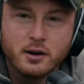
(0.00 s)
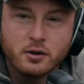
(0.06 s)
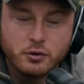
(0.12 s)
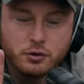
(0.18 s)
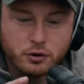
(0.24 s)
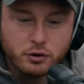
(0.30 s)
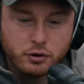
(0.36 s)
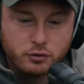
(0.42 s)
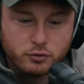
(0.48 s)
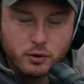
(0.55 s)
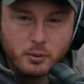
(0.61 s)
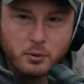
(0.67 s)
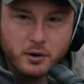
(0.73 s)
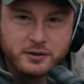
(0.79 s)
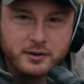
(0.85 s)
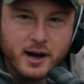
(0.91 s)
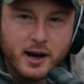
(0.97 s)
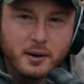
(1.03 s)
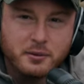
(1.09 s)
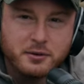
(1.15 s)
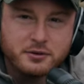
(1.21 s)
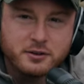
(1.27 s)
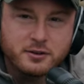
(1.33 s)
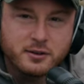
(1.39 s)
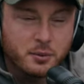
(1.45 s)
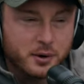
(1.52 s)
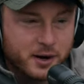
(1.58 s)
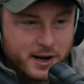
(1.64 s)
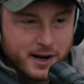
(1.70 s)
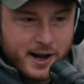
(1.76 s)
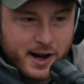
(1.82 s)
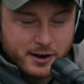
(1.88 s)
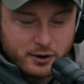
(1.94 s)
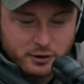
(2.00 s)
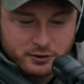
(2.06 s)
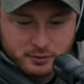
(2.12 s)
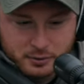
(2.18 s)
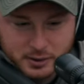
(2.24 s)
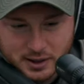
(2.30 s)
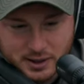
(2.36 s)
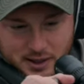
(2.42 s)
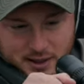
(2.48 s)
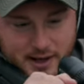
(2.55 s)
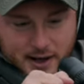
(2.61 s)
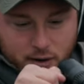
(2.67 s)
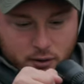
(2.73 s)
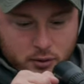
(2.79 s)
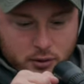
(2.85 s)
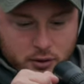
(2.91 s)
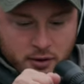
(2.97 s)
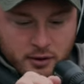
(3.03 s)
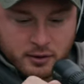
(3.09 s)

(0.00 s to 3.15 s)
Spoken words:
We'll do this one more time just to see what kind of accuracy we can get now.